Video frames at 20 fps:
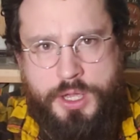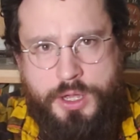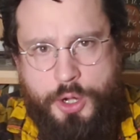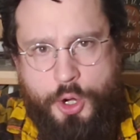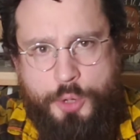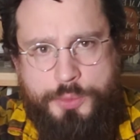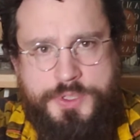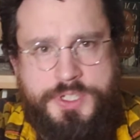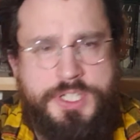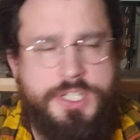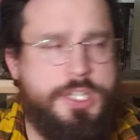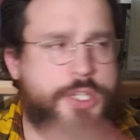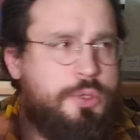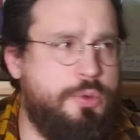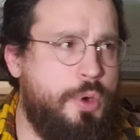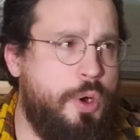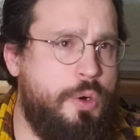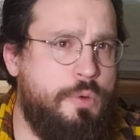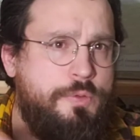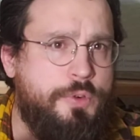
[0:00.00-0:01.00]
hope to see
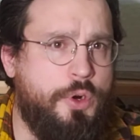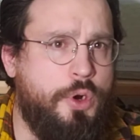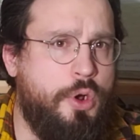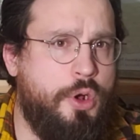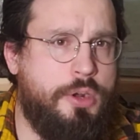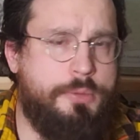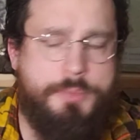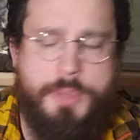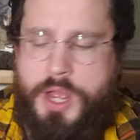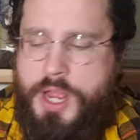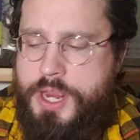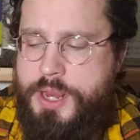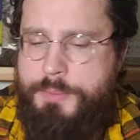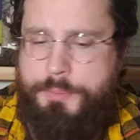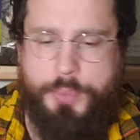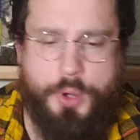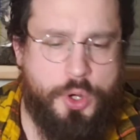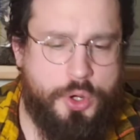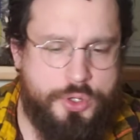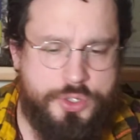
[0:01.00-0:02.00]
you over on my
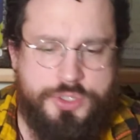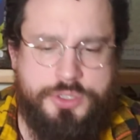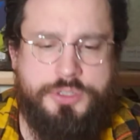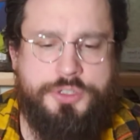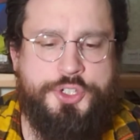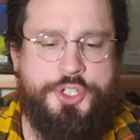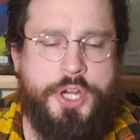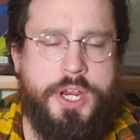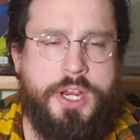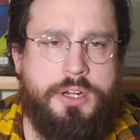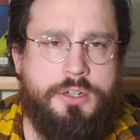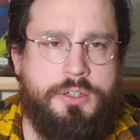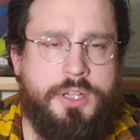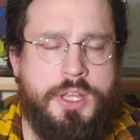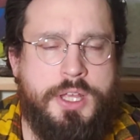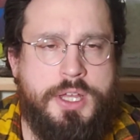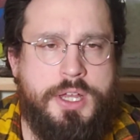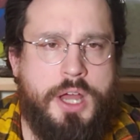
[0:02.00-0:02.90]
personal channel